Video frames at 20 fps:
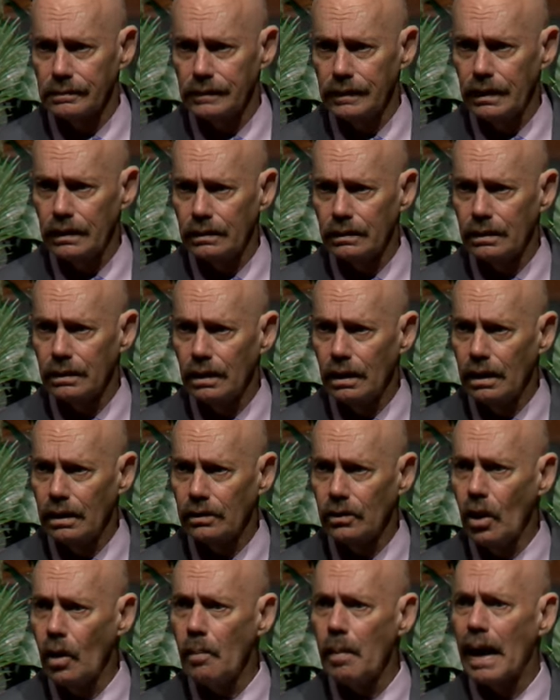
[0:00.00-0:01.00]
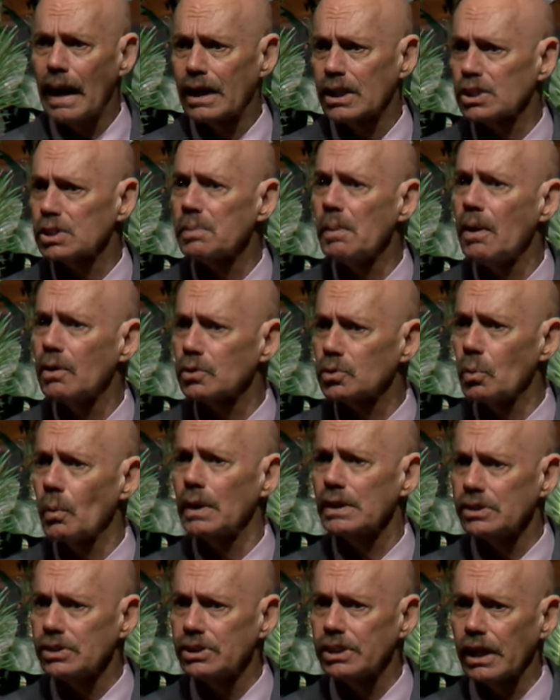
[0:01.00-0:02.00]
Yeah. Nobody smokes
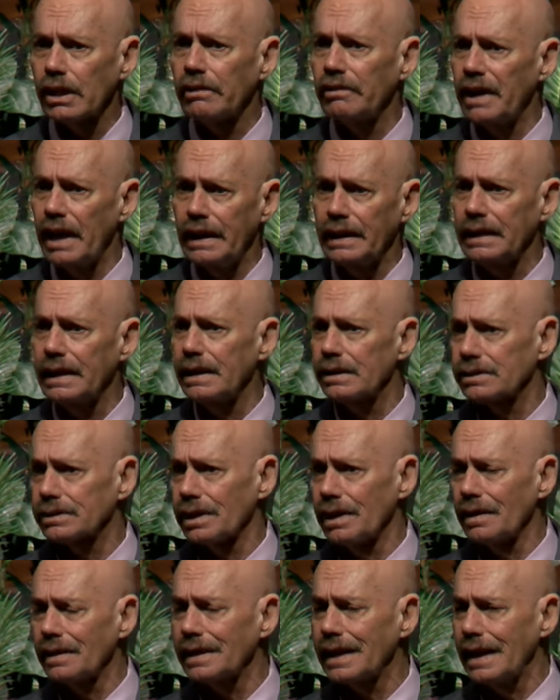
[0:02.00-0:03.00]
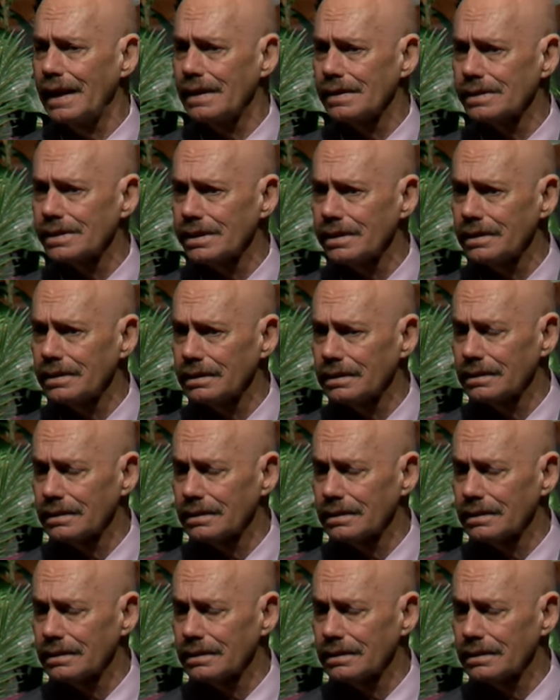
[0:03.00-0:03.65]
one cigarette and gets lung cancer.